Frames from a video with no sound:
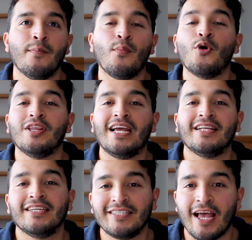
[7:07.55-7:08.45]
more
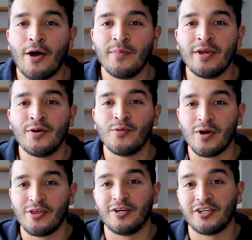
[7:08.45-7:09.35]
likely tell me
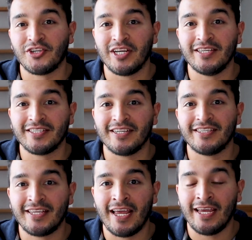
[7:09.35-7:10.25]
whether a shin is gonna
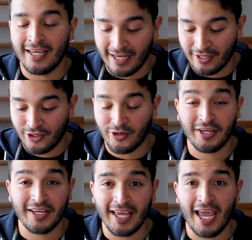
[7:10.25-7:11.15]
stay
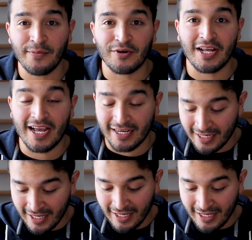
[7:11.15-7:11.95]
during a game or not.